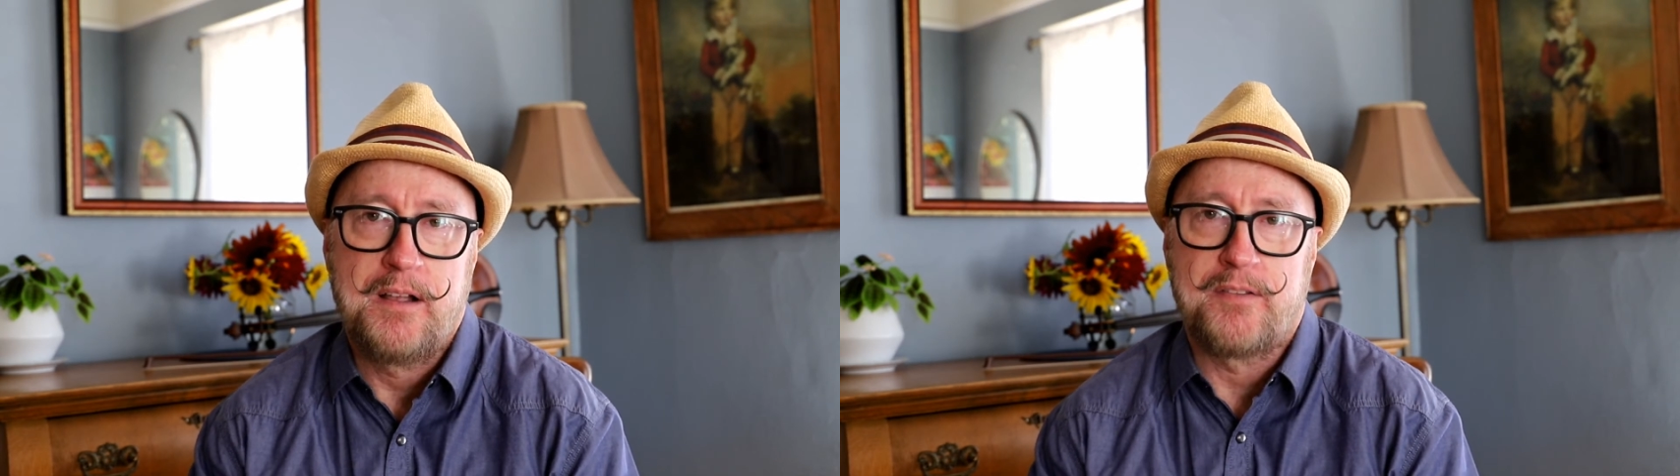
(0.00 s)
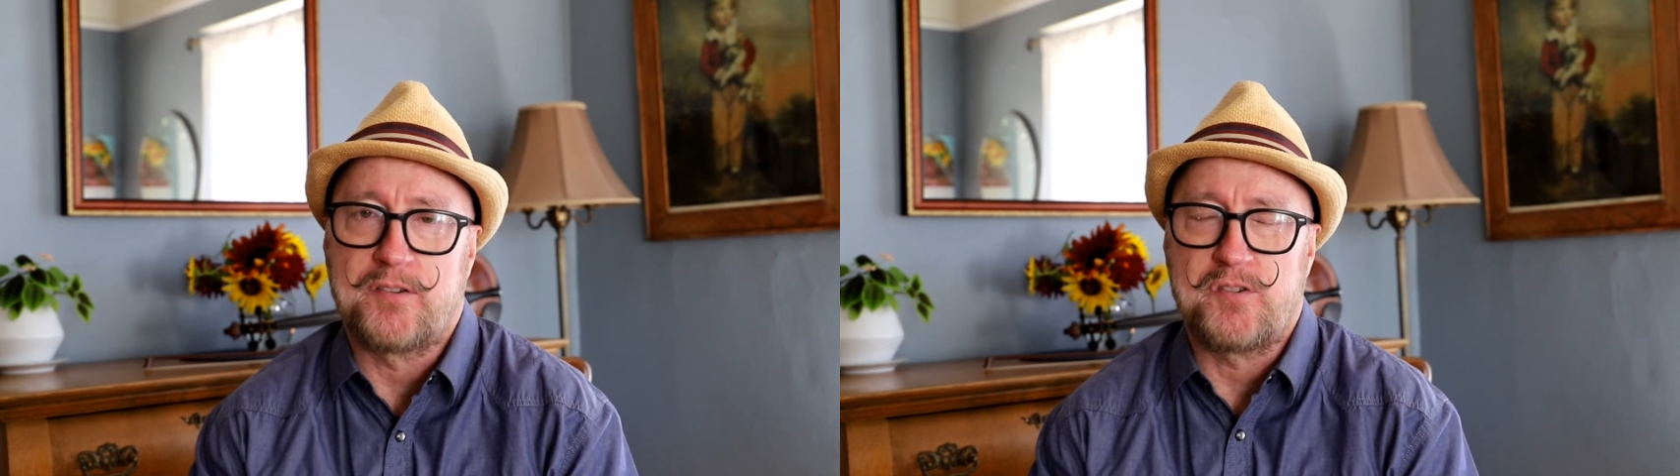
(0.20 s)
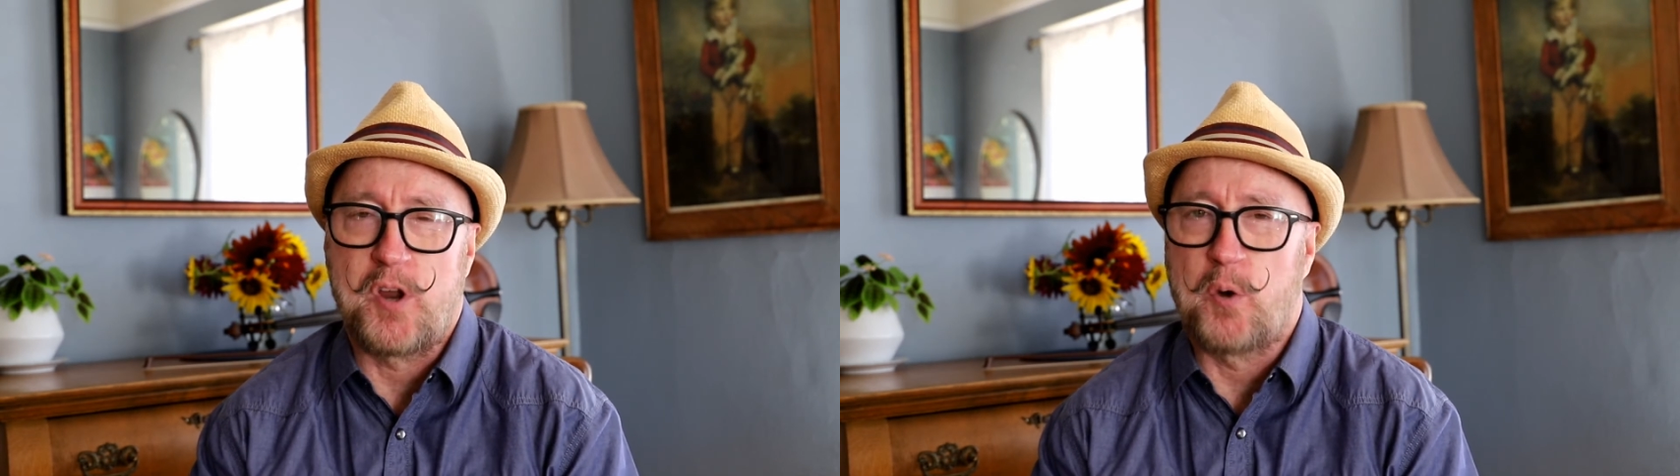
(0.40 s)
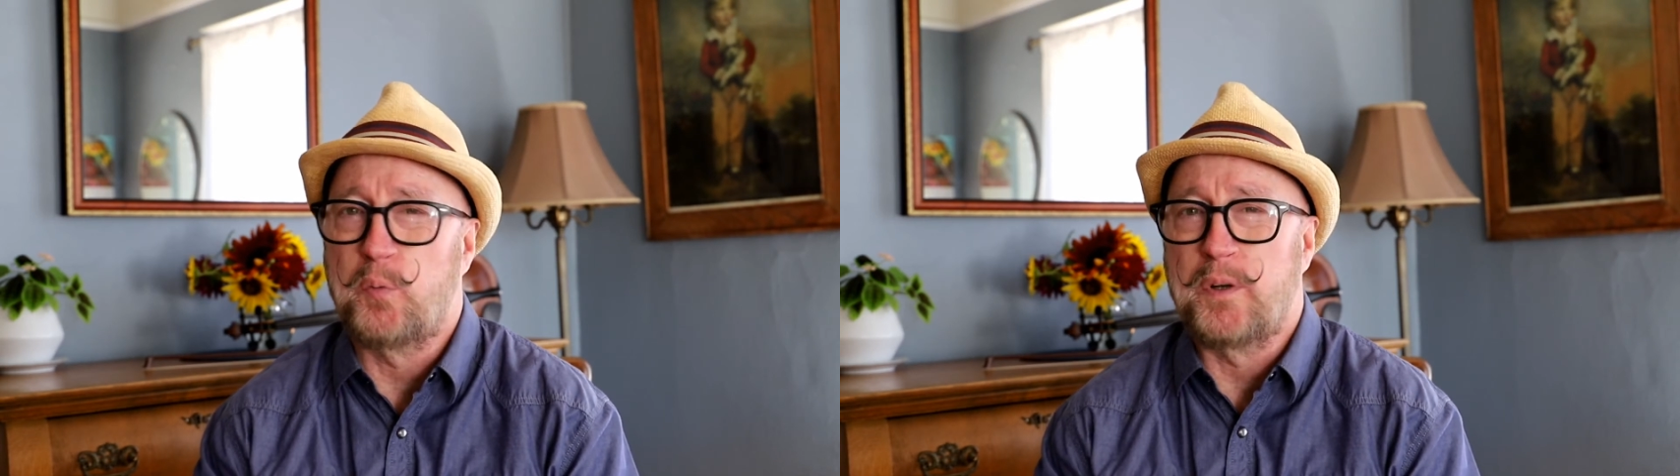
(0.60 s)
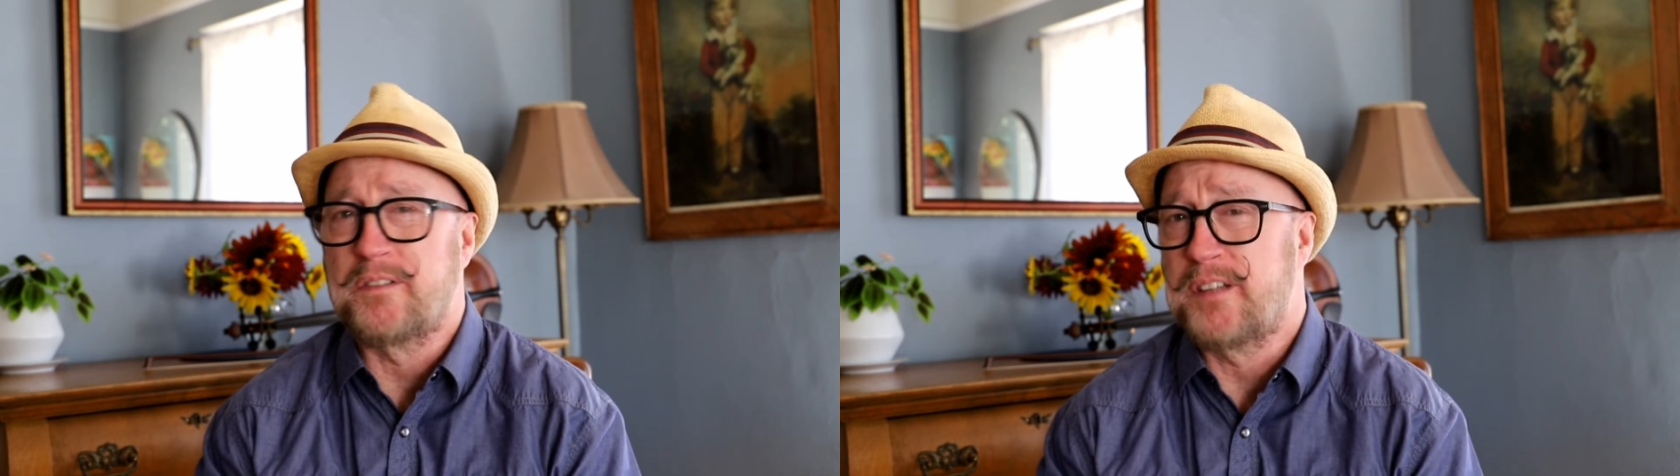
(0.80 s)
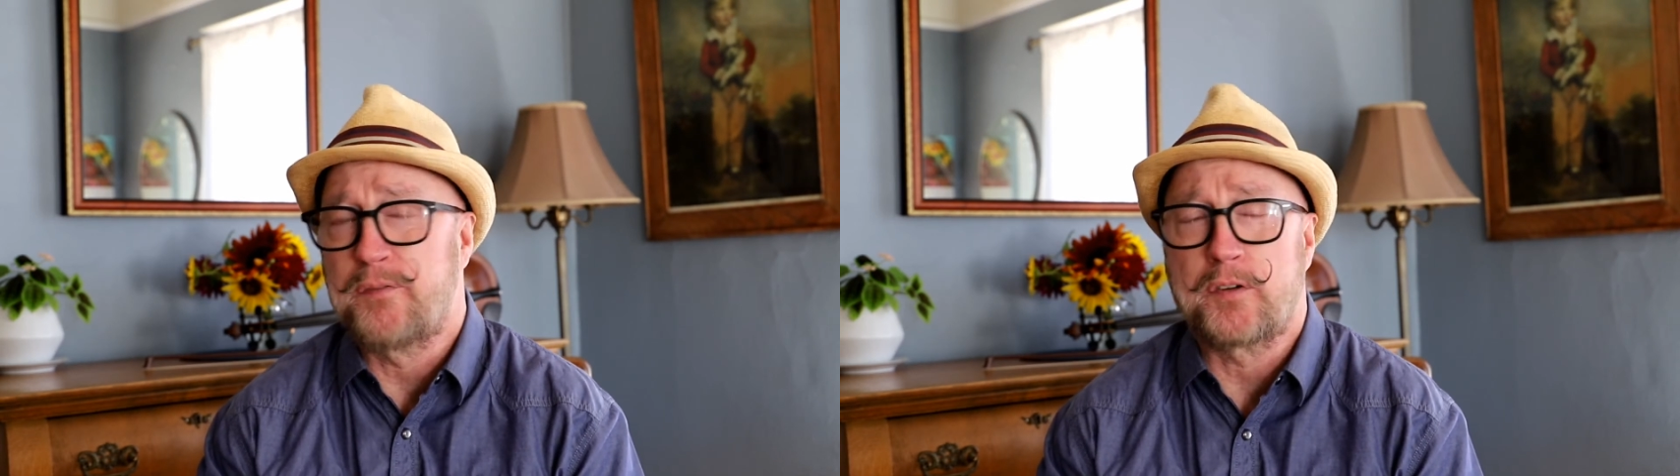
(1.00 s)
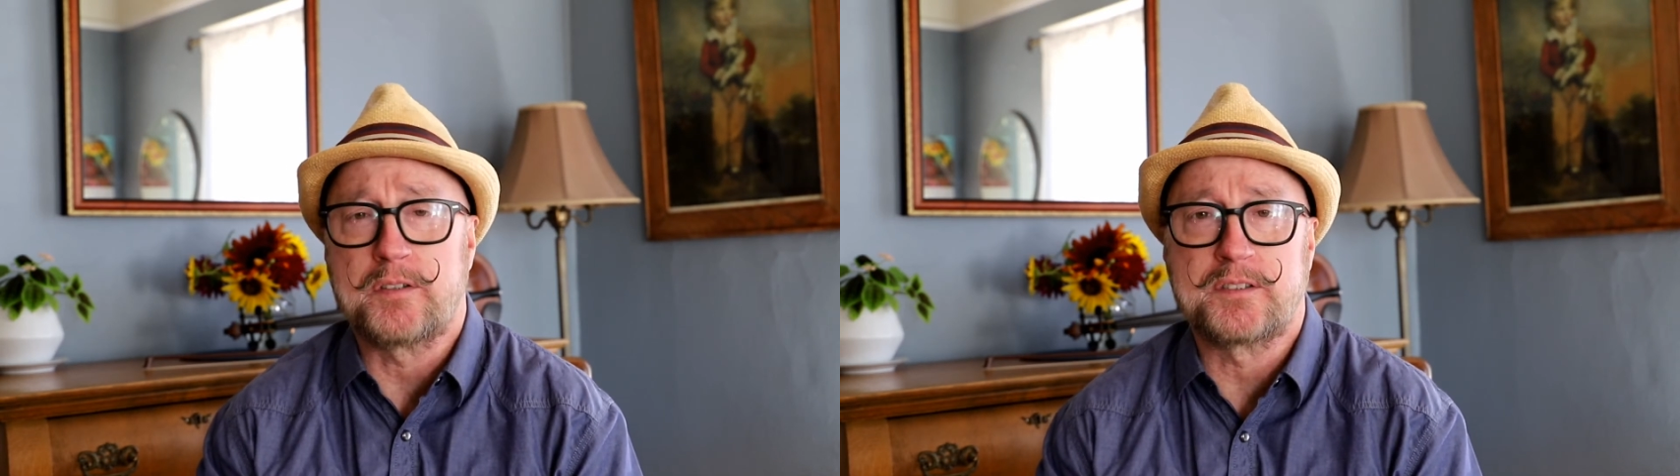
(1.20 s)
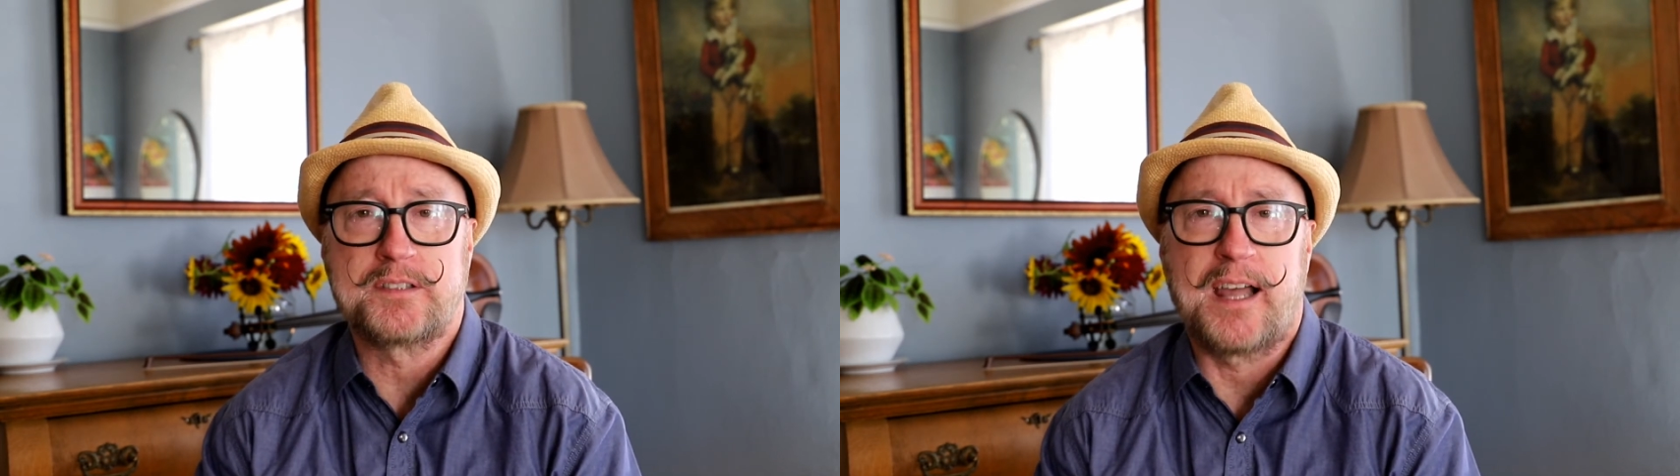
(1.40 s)
There's no real
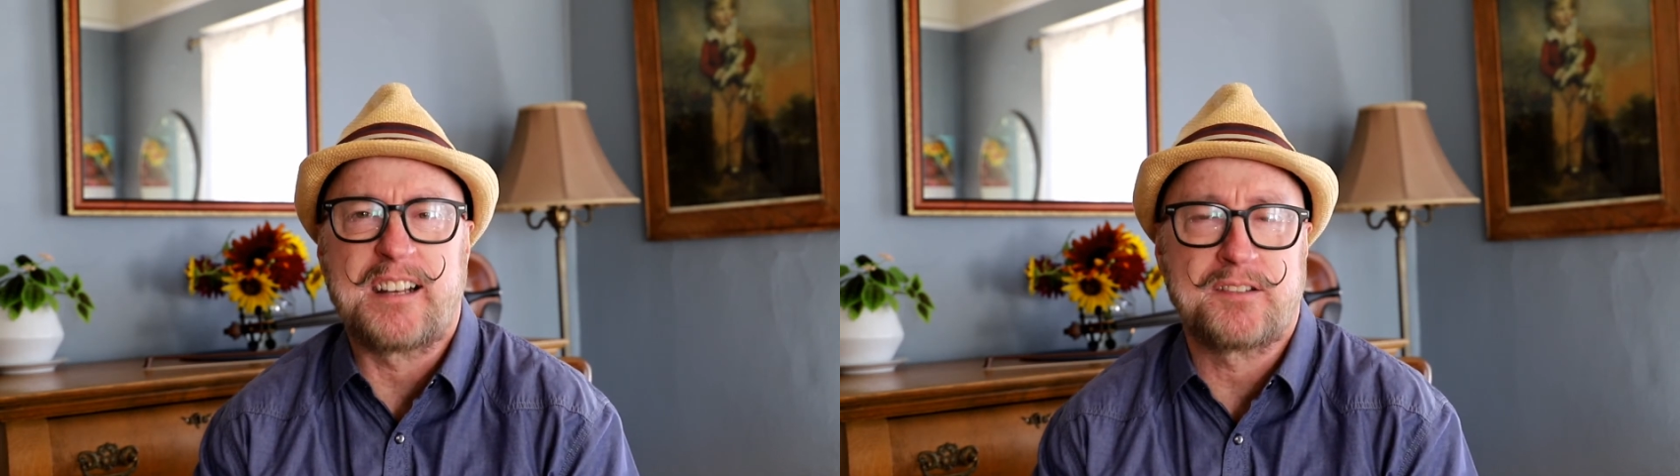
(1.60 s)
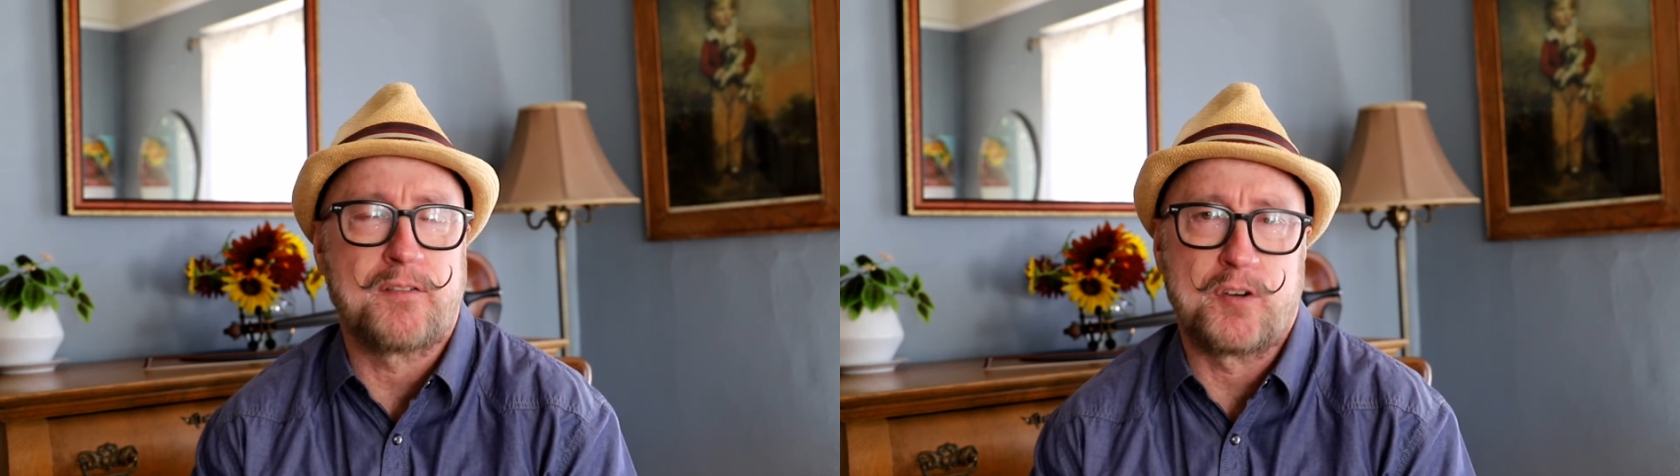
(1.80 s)
difficult slides.